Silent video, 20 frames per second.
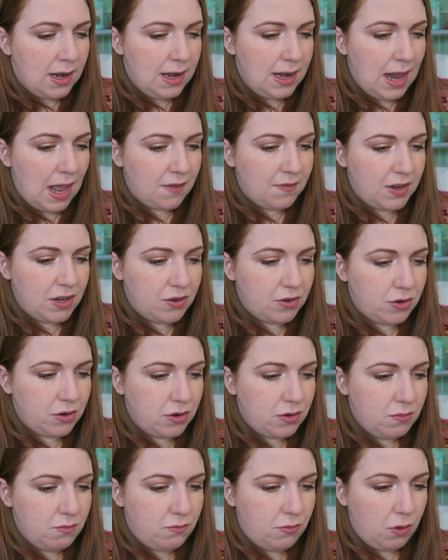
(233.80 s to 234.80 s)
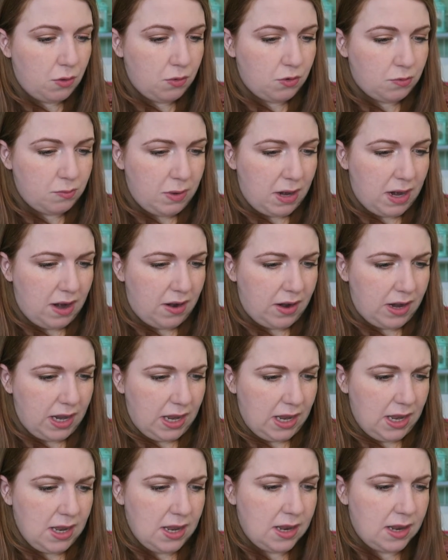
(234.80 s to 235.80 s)
lavender and
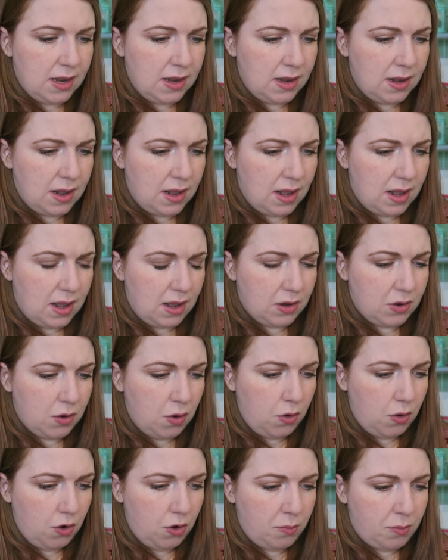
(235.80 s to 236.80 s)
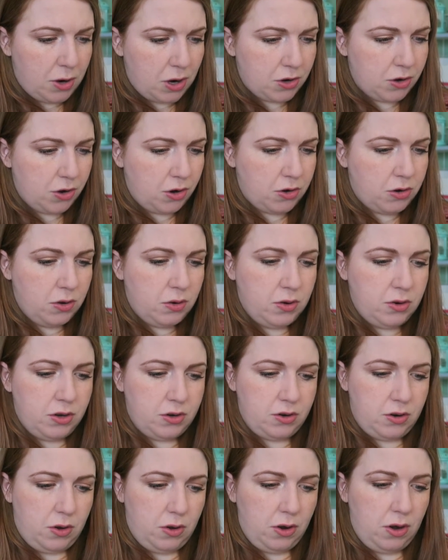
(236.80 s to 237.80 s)
rosemary, cocoa butter,
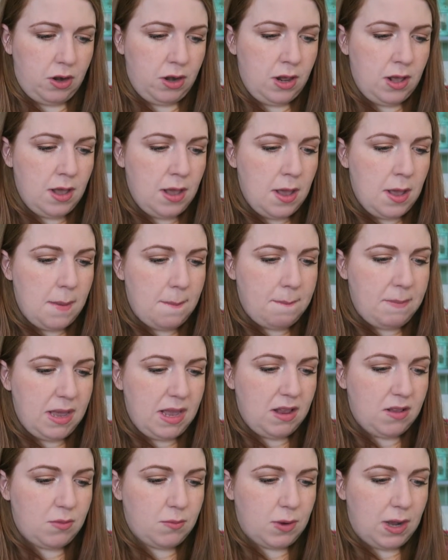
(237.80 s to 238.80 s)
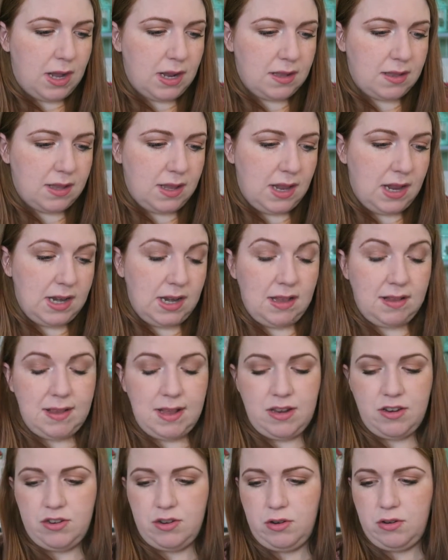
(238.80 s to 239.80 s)
coconut oil, beeswax and
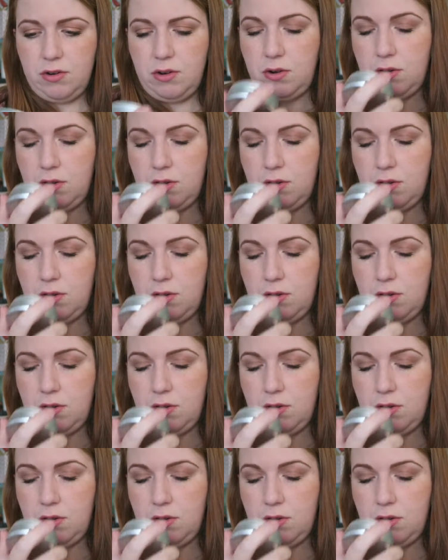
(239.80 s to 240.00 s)
essential